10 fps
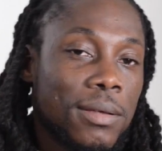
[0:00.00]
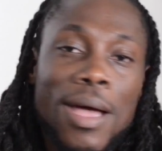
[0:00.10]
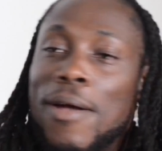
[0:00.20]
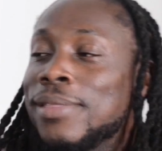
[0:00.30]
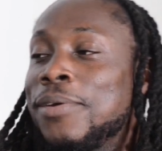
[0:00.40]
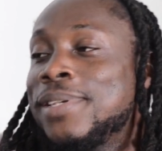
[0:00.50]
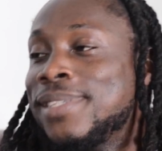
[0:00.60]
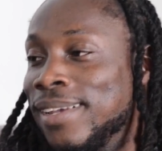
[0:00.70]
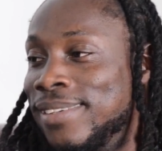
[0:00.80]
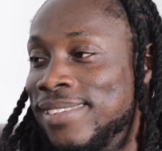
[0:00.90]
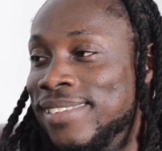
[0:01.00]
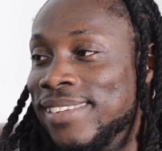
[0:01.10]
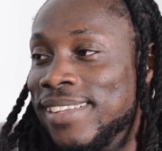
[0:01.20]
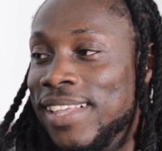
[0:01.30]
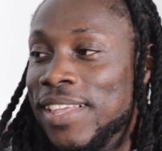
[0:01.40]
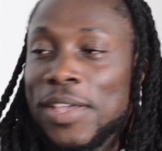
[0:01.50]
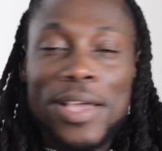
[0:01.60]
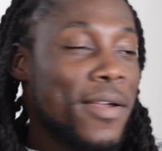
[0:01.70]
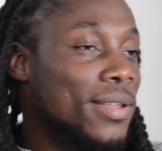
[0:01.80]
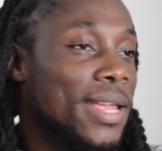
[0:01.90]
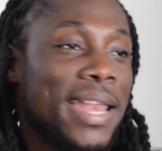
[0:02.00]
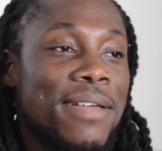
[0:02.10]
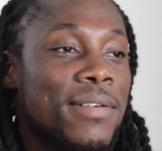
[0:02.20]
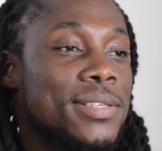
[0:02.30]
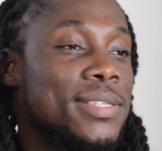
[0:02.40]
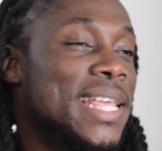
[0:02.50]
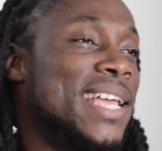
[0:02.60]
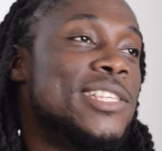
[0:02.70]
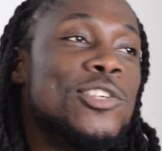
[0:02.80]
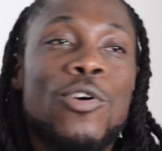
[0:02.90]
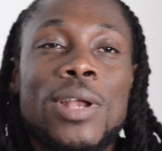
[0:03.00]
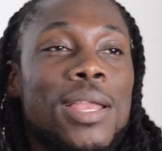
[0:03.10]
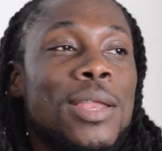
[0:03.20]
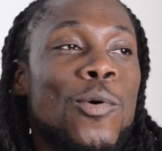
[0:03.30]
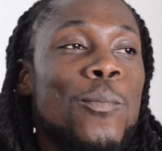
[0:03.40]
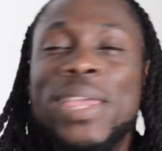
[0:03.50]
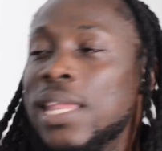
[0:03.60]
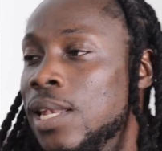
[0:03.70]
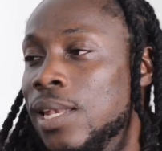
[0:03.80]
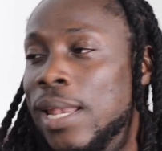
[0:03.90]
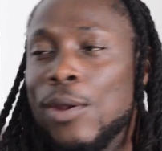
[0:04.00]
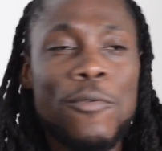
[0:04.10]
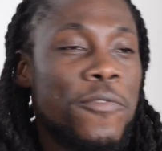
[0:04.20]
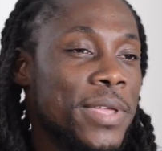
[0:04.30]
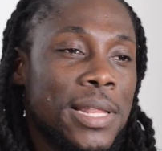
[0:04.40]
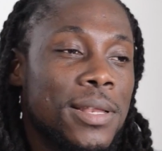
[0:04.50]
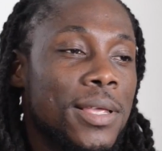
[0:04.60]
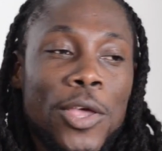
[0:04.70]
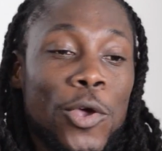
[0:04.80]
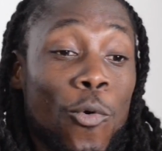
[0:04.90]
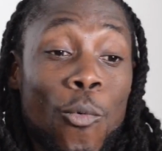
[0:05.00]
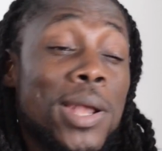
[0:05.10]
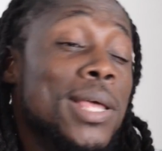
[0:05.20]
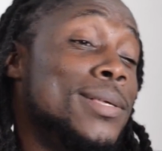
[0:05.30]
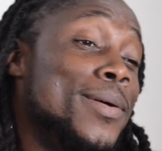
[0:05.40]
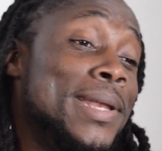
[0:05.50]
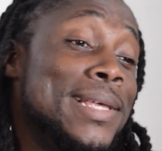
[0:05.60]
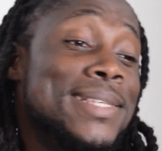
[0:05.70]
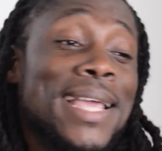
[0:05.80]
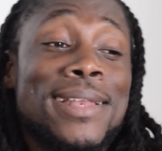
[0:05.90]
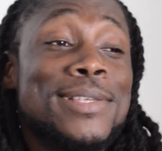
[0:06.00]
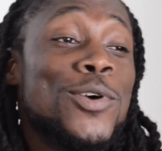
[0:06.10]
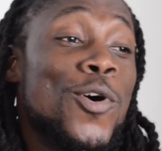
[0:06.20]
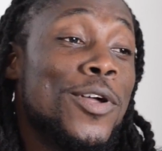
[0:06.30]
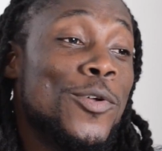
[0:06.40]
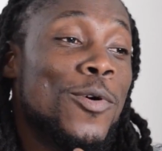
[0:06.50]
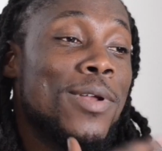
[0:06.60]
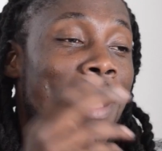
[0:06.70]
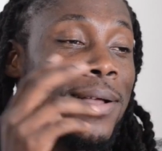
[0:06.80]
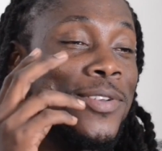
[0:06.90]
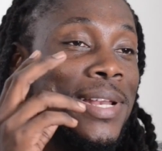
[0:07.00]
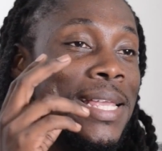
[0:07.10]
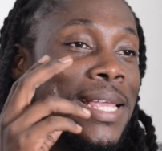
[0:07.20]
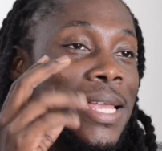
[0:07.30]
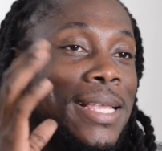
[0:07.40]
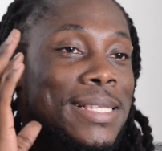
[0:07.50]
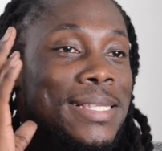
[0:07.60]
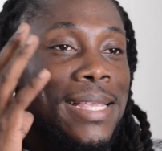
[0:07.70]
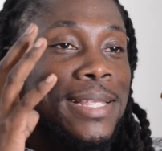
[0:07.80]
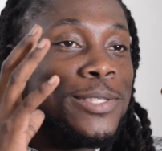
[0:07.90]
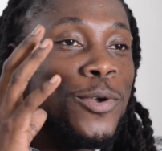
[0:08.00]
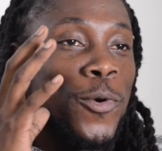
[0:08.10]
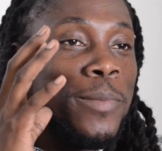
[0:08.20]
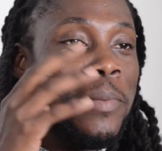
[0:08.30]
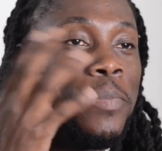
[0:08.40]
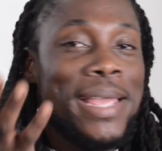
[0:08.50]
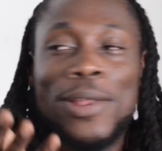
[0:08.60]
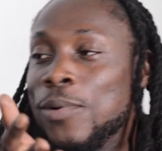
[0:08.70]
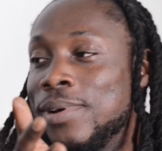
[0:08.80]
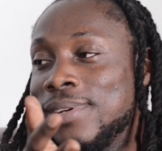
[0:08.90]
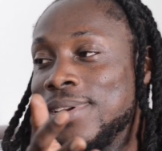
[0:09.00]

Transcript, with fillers: Characteristics. Okay. Char they never sing a song that they don't mean, that they don't feel. Right. When they when they're singing a song, you could actually see the story being played out.